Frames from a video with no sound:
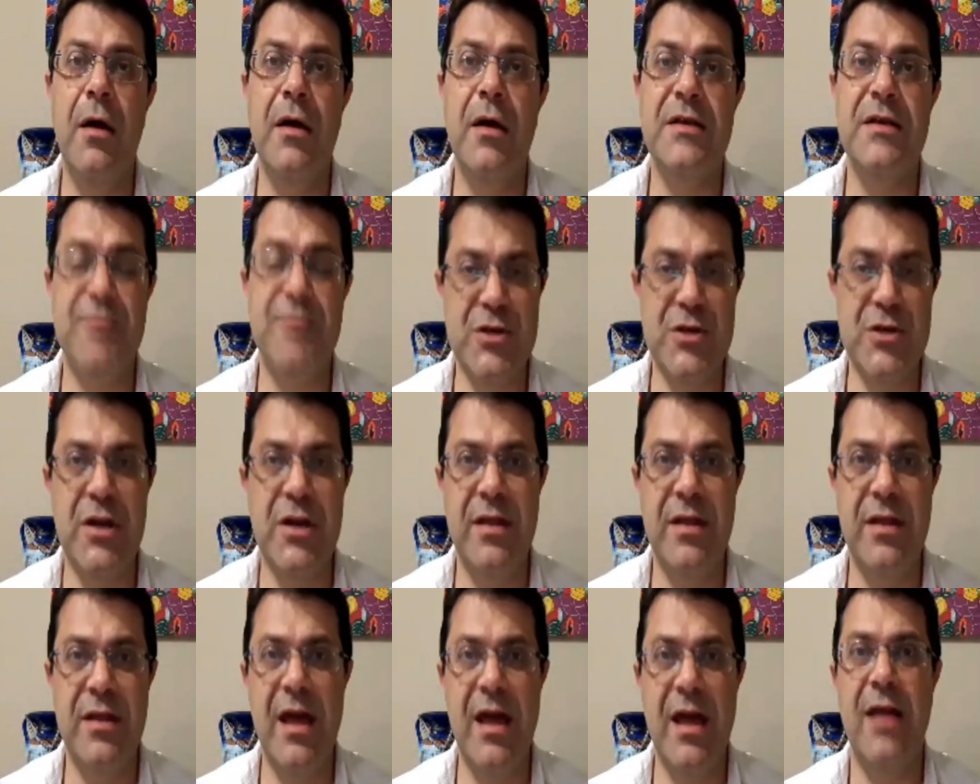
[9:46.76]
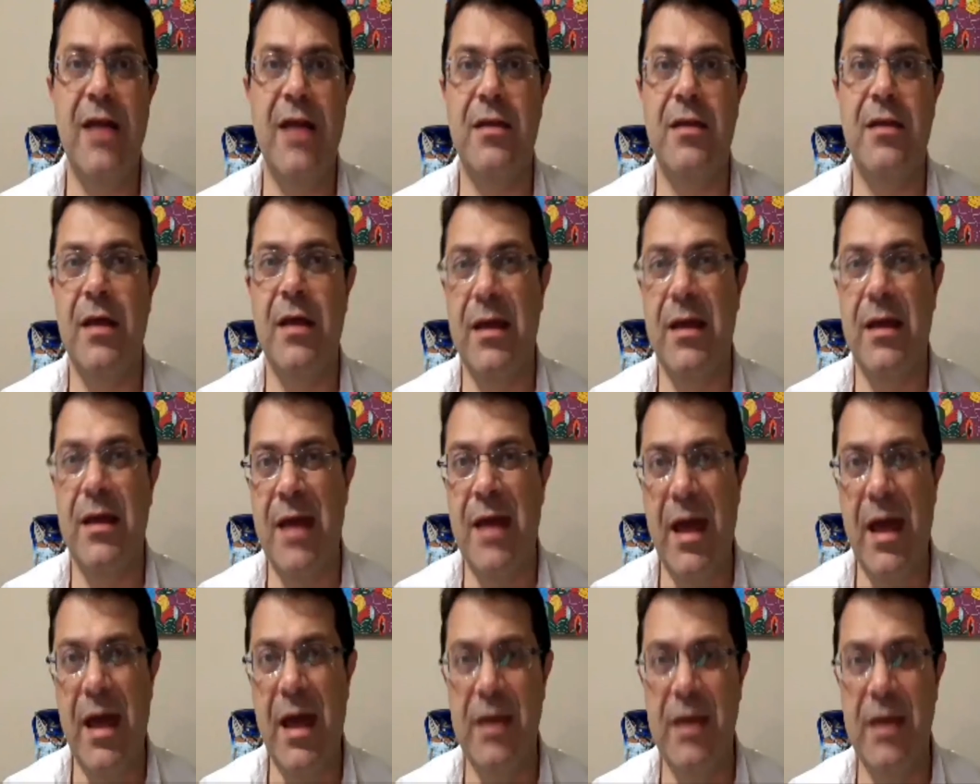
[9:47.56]
especially that in
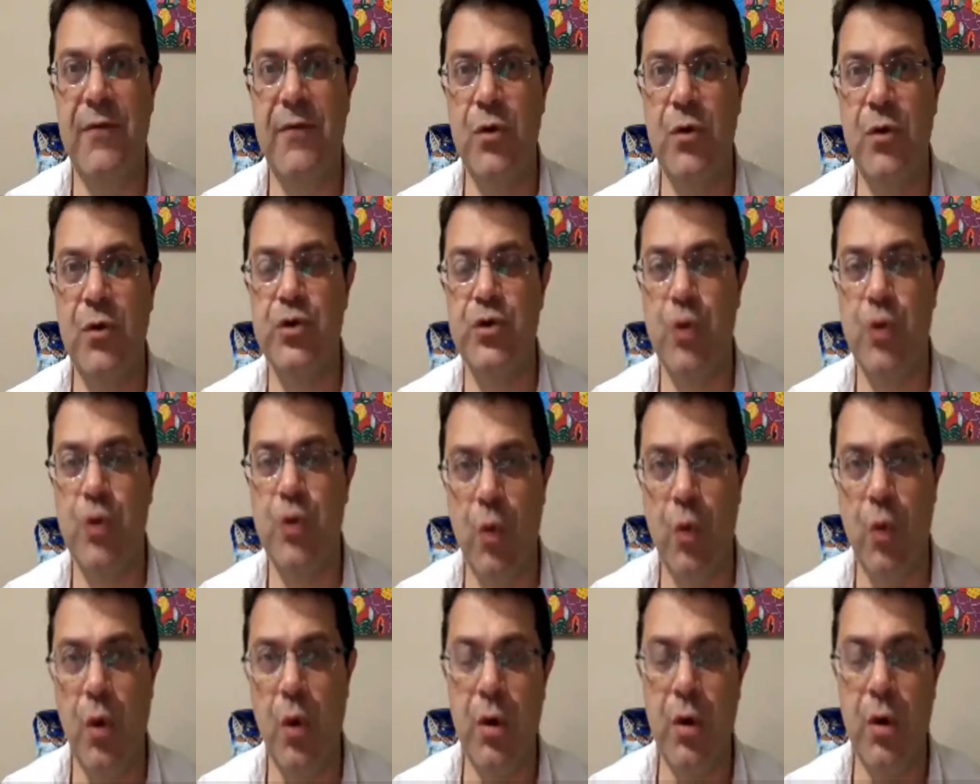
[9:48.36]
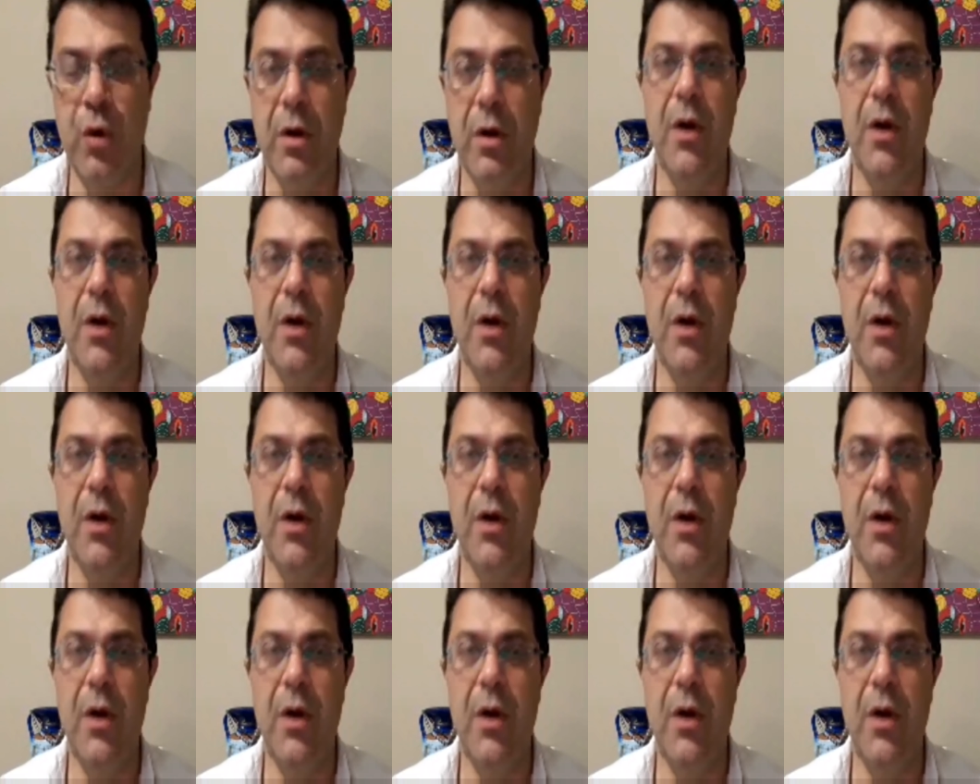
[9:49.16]
any future war,